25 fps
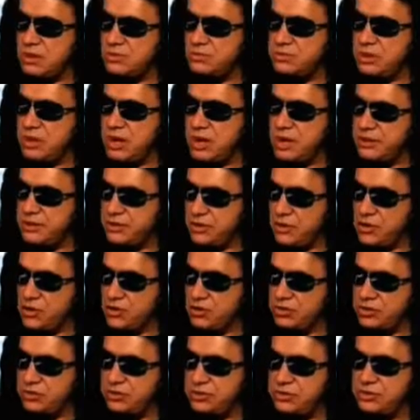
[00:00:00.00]
on planet
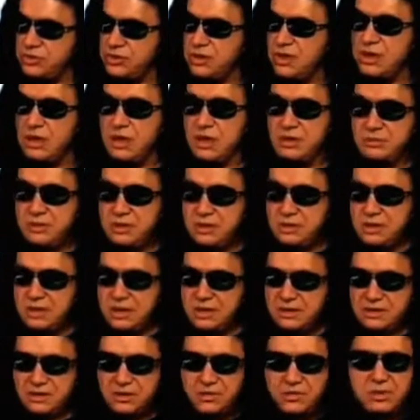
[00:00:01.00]
Earth, and I mean
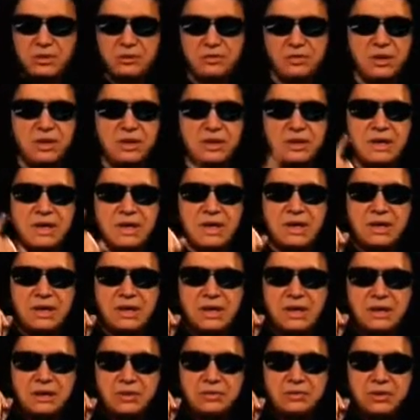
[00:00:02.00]
that in the real way.
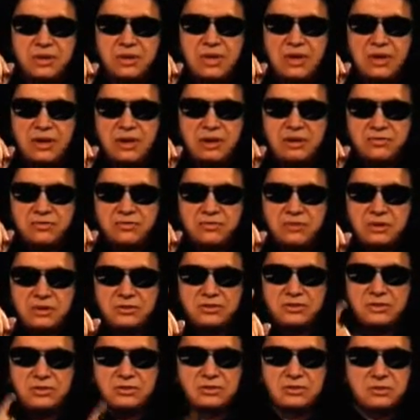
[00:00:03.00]
We have uh,
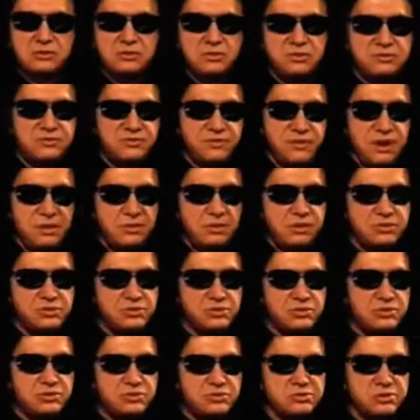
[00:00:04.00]
Gene Simmons Family
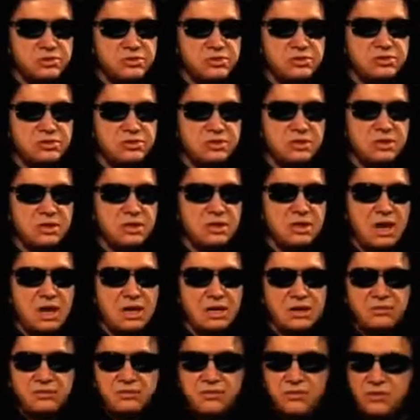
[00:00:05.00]
Jewels, which is seen in
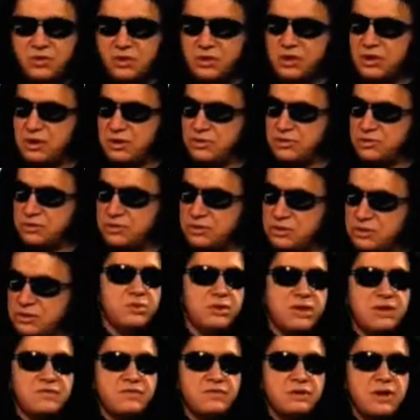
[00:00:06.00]
84
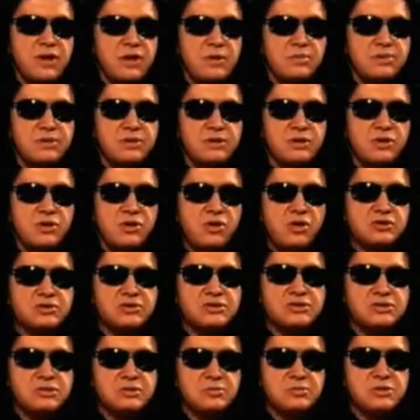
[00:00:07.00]
countries. We have a company called
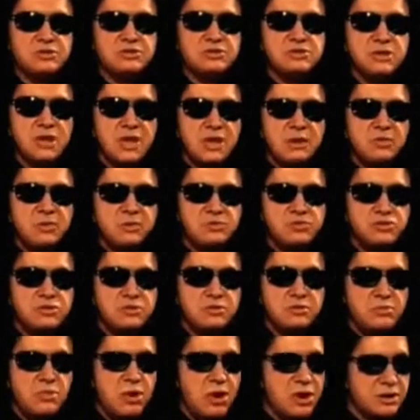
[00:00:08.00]
Simmons
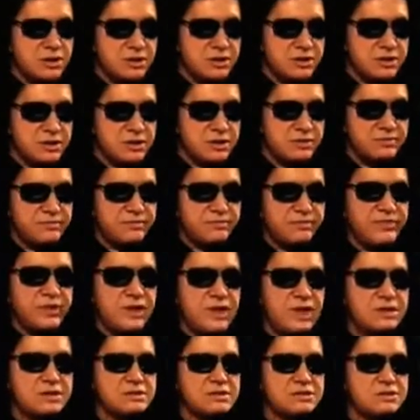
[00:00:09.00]
Abramson Marketing.
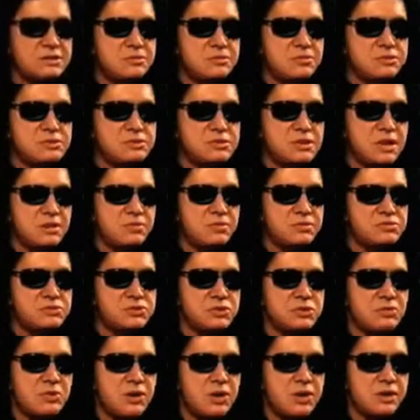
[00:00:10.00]
And Simmons
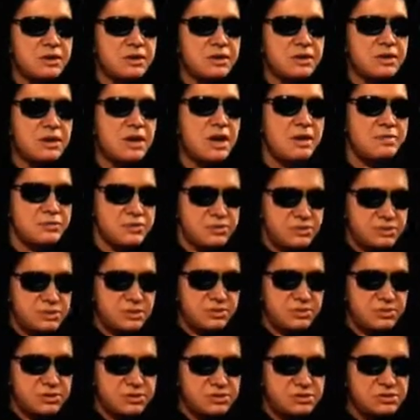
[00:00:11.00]
Abramson Marketing, I'm the
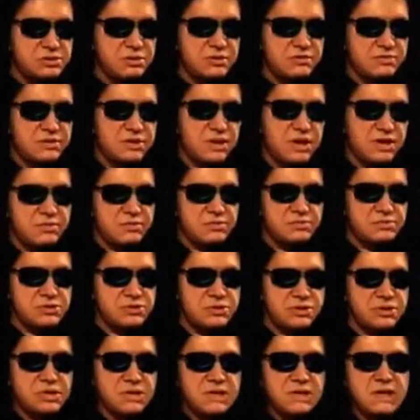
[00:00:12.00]
Simmons of the
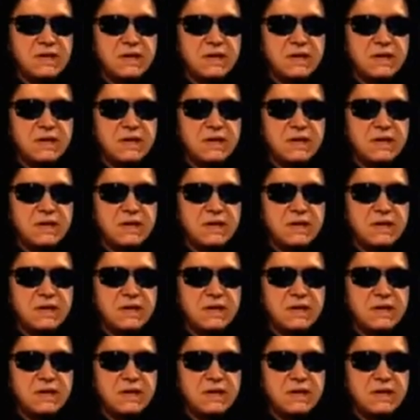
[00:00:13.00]
Abramson.